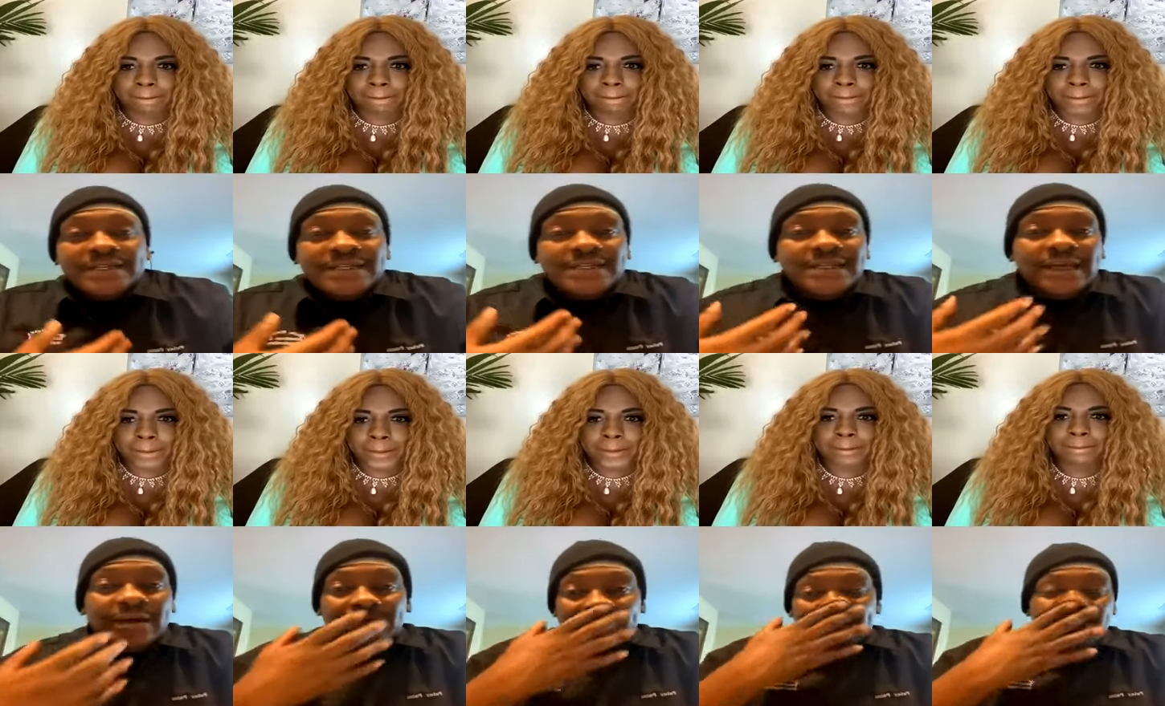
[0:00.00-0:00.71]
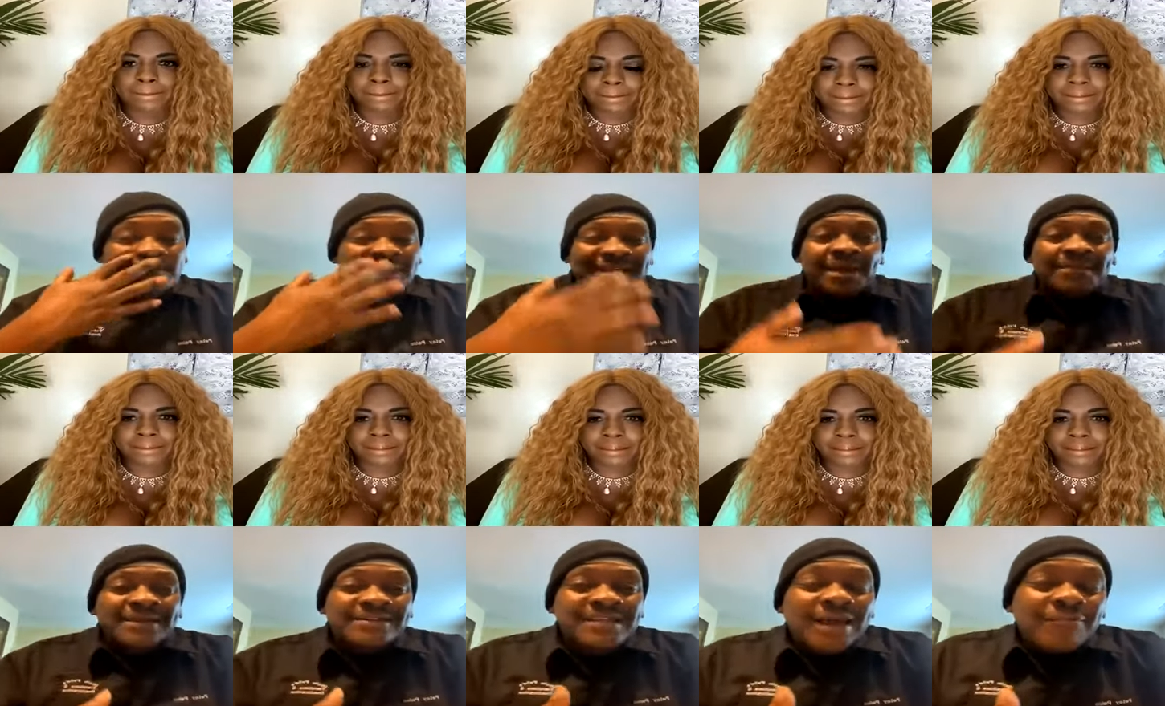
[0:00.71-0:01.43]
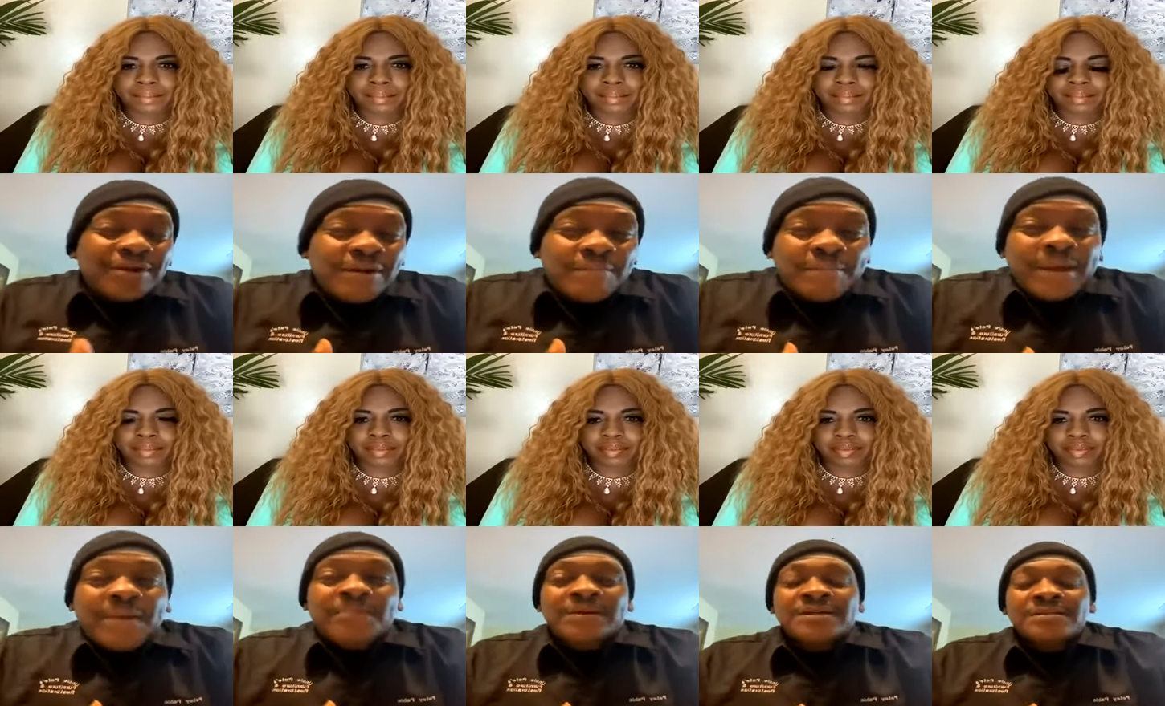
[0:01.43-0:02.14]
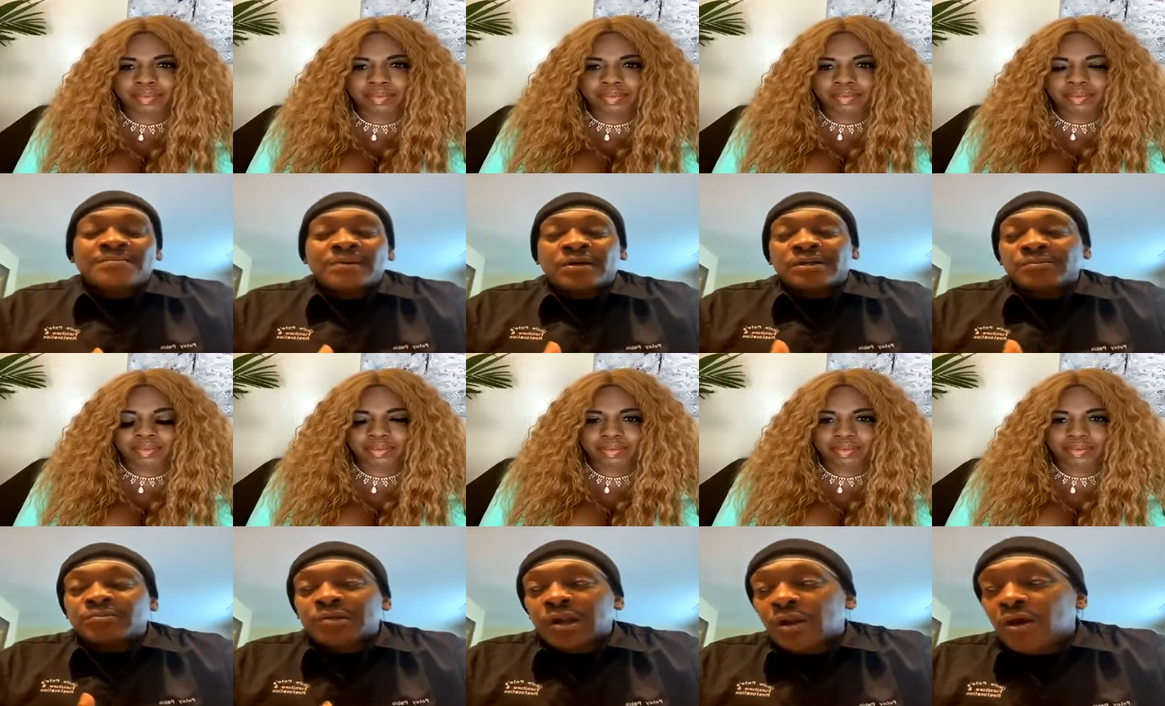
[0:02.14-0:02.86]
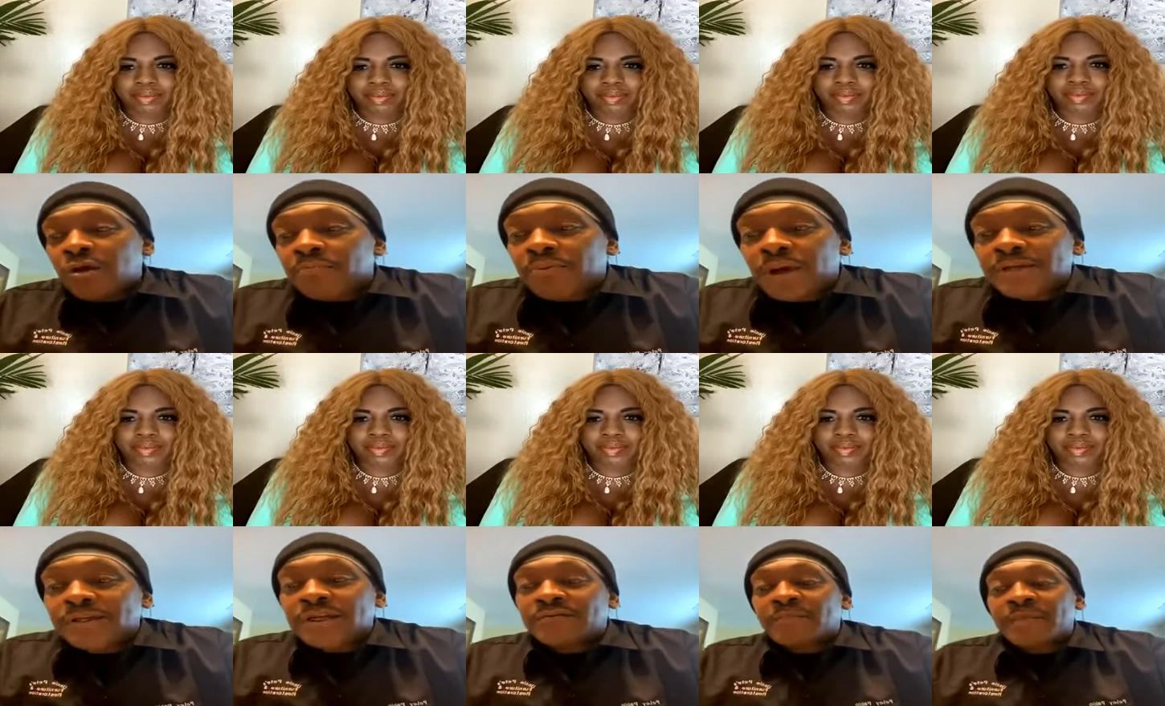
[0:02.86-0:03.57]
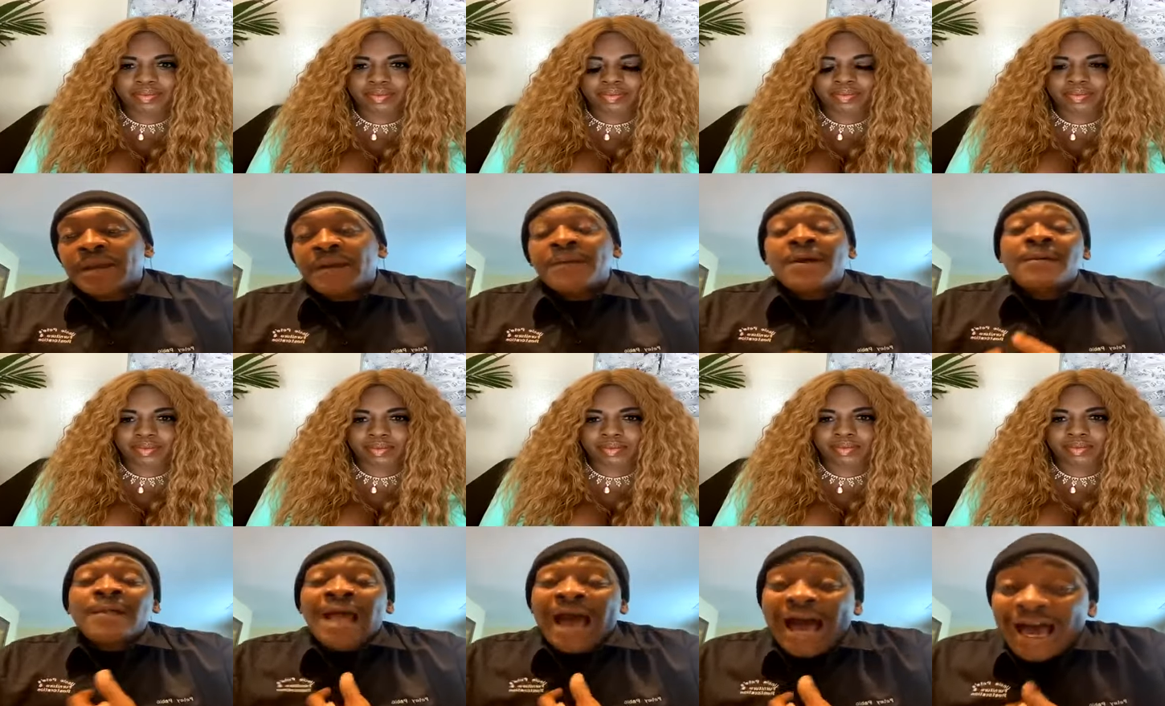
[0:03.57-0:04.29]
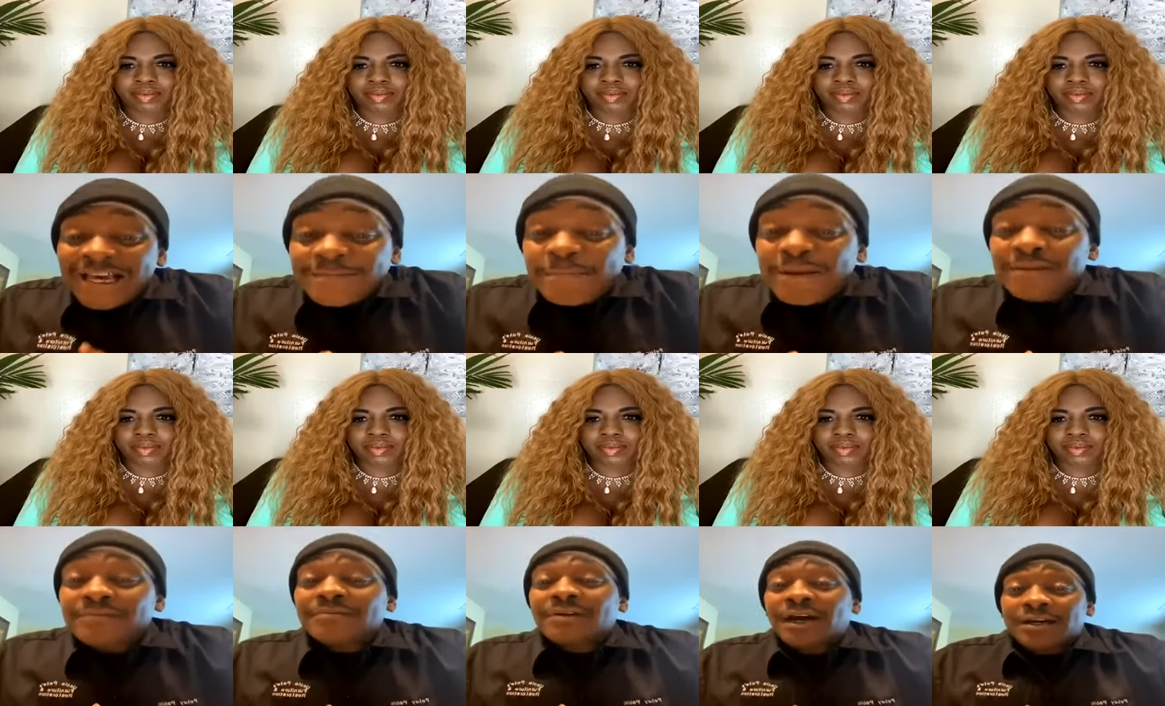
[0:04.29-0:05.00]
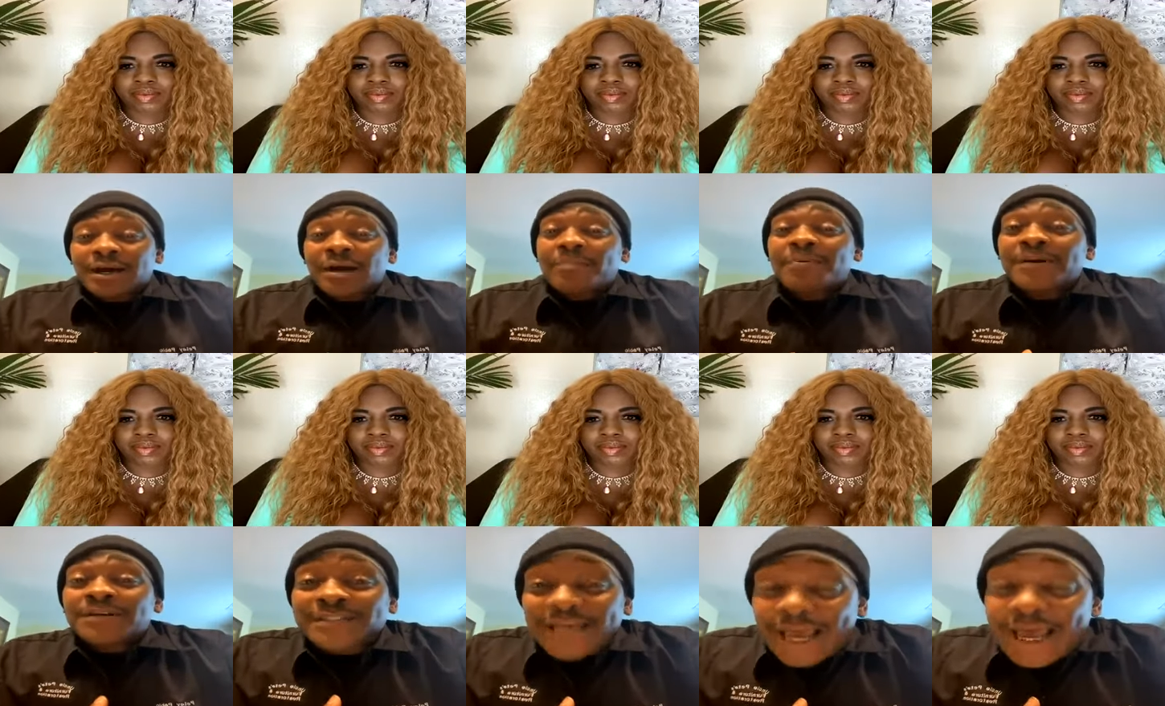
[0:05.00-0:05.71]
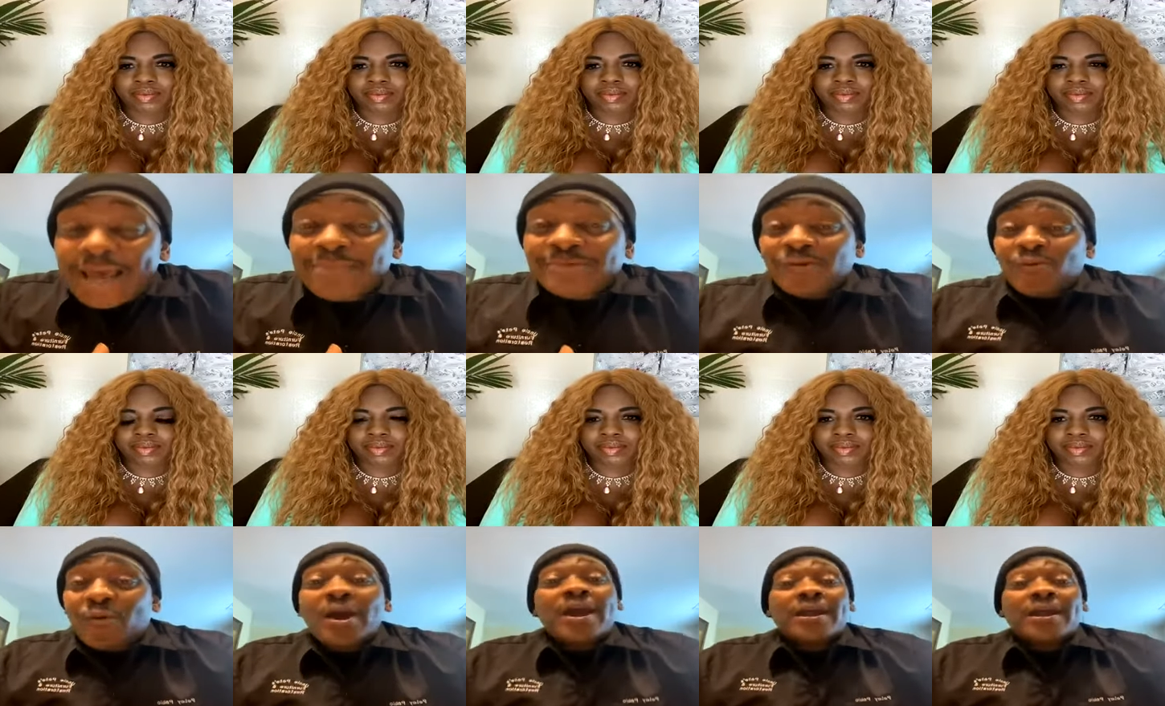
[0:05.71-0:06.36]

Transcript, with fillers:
Speaker 1: out there, but I mean, it's not really a bad business because it was a learning process for me. I mm-hmm. spent a couple of times away,